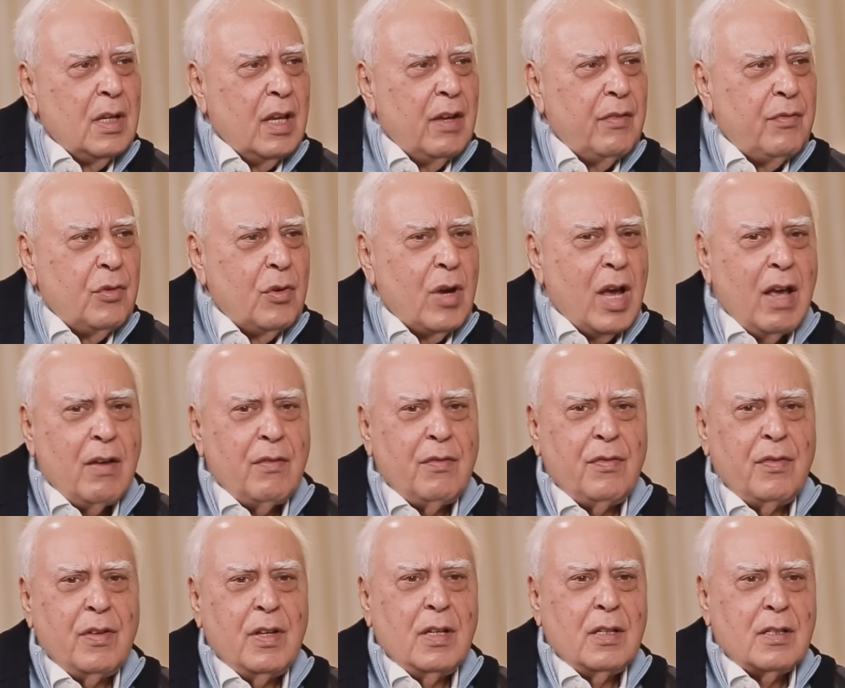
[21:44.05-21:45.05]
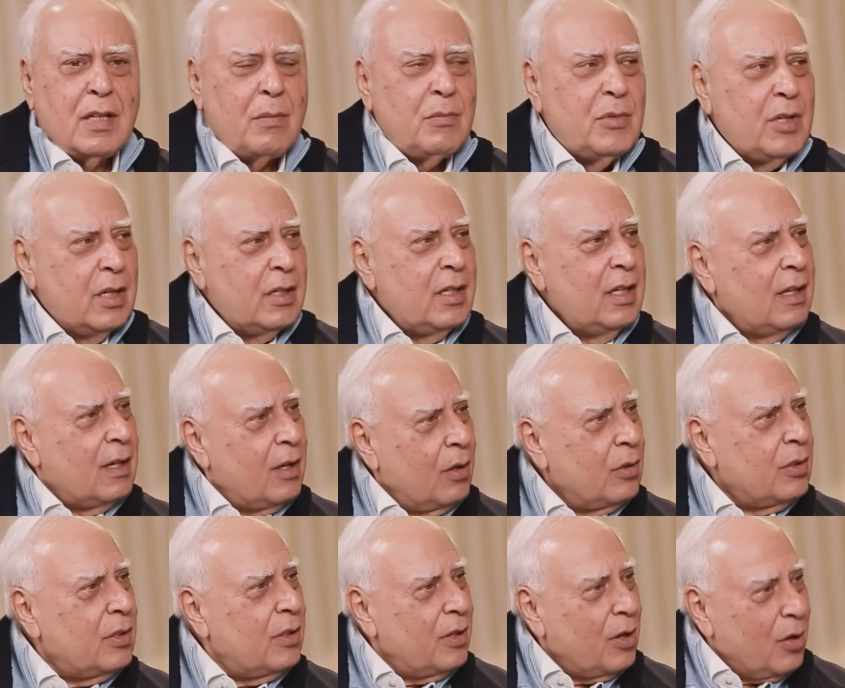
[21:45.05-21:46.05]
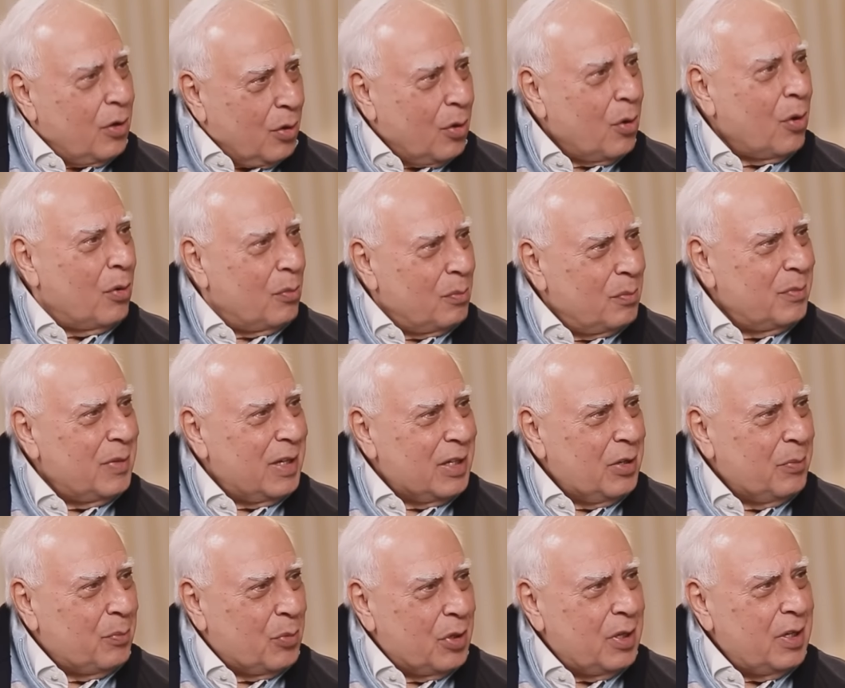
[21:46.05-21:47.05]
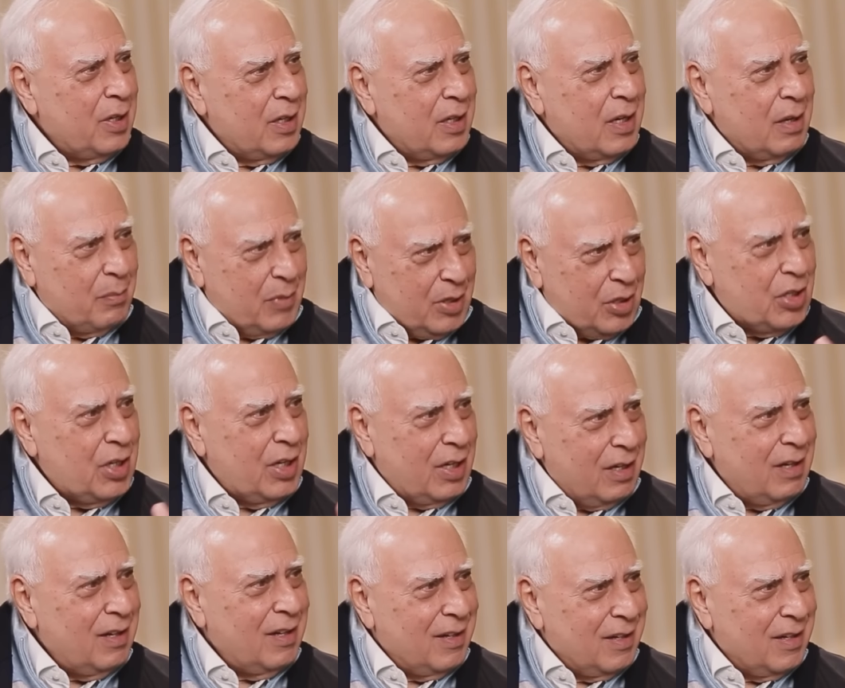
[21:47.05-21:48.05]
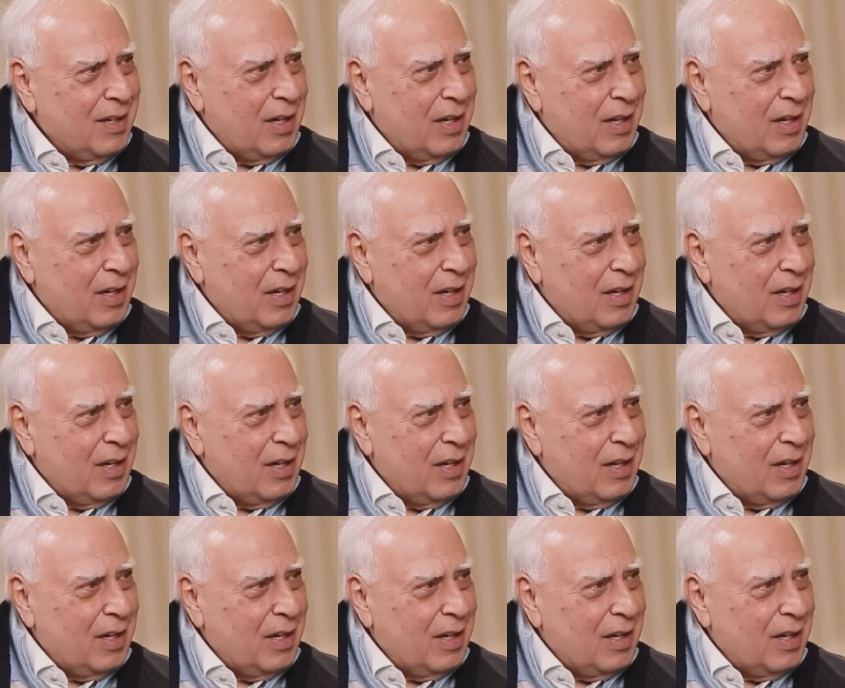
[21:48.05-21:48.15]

If you have some dirty clothes in your home and you put it in a machine,